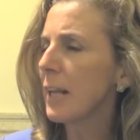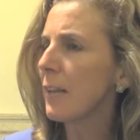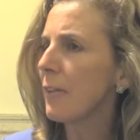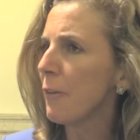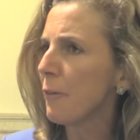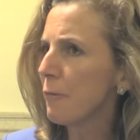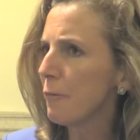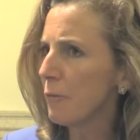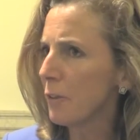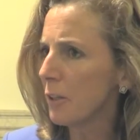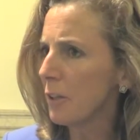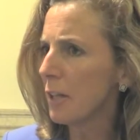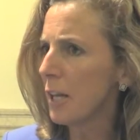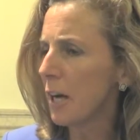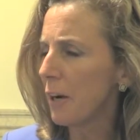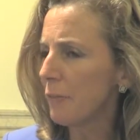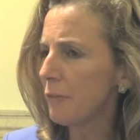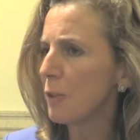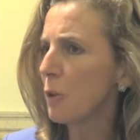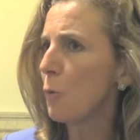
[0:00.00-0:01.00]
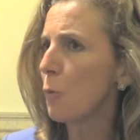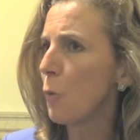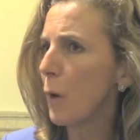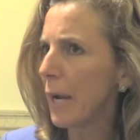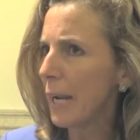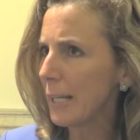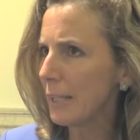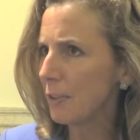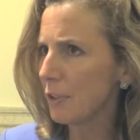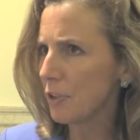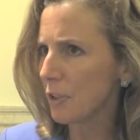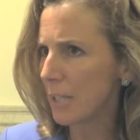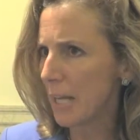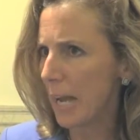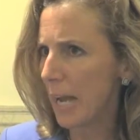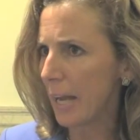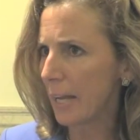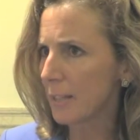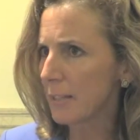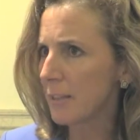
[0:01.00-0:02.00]
in the Philadelphia wage
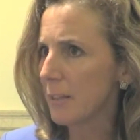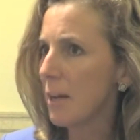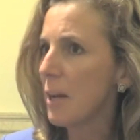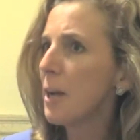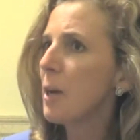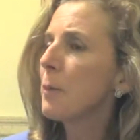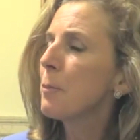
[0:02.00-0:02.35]
tax,